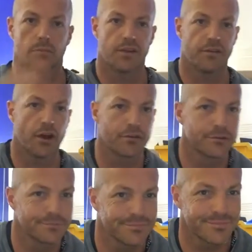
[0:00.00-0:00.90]
Year 5.
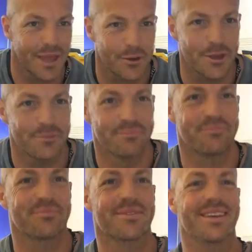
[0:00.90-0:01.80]
How are you?
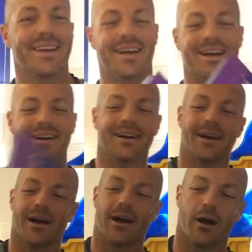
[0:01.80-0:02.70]

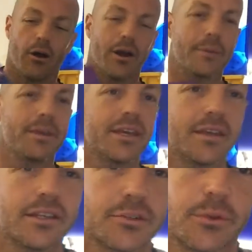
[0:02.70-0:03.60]
I am here
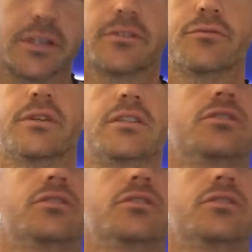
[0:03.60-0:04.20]
this week to read